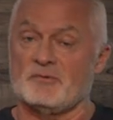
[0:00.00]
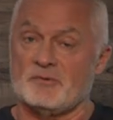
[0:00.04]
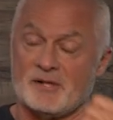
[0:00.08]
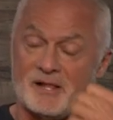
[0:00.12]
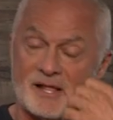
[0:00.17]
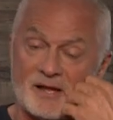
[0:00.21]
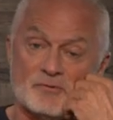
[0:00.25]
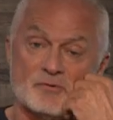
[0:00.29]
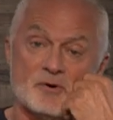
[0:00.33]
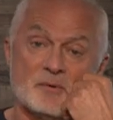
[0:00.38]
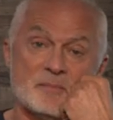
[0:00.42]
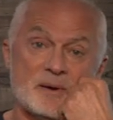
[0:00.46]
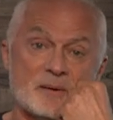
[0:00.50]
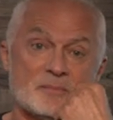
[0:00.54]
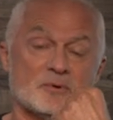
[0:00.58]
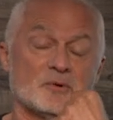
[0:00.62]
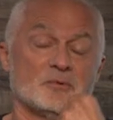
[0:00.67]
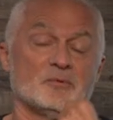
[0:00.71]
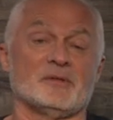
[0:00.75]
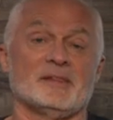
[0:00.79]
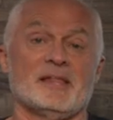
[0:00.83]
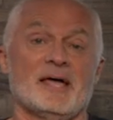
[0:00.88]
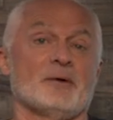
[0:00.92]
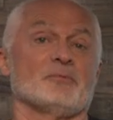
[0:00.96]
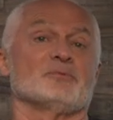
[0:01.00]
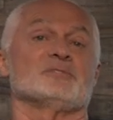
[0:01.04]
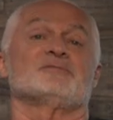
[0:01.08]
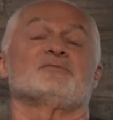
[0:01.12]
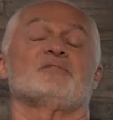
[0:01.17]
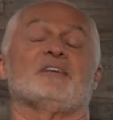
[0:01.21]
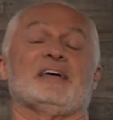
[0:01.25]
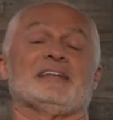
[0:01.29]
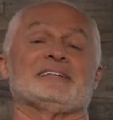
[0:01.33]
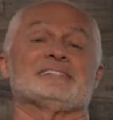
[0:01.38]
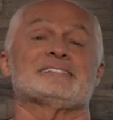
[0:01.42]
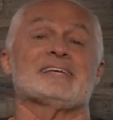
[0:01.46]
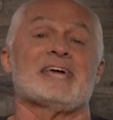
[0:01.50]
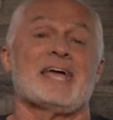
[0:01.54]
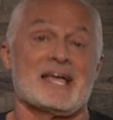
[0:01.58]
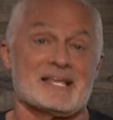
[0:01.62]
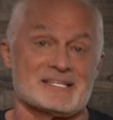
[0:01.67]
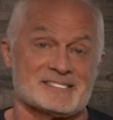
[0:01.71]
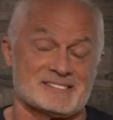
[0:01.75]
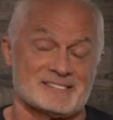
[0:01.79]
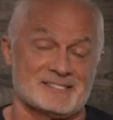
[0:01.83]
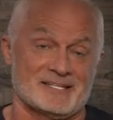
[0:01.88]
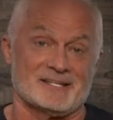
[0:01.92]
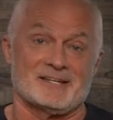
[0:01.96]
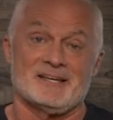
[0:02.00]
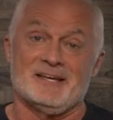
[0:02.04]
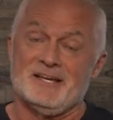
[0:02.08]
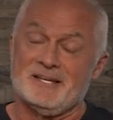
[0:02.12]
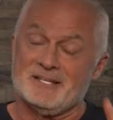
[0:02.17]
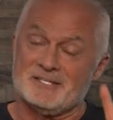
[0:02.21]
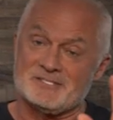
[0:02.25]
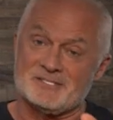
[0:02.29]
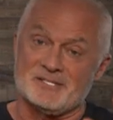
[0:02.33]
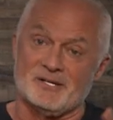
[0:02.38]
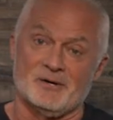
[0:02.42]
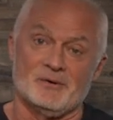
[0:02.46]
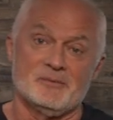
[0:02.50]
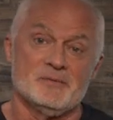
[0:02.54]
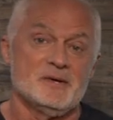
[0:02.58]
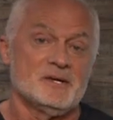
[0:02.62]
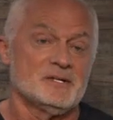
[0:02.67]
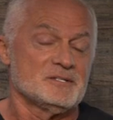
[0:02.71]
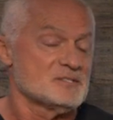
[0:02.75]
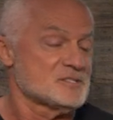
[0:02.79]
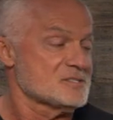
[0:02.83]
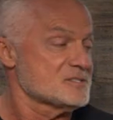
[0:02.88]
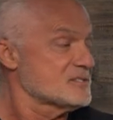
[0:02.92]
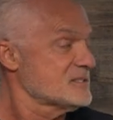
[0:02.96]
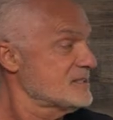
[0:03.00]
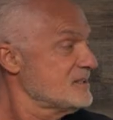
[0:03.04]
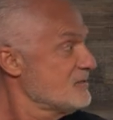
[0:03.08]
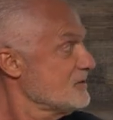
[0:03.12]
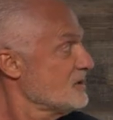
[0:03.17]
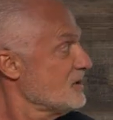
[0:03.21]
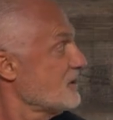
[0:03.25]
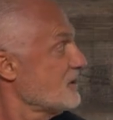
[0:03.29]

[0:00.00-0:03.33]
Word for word: Well, I remember when that was fantastic. So just to give you a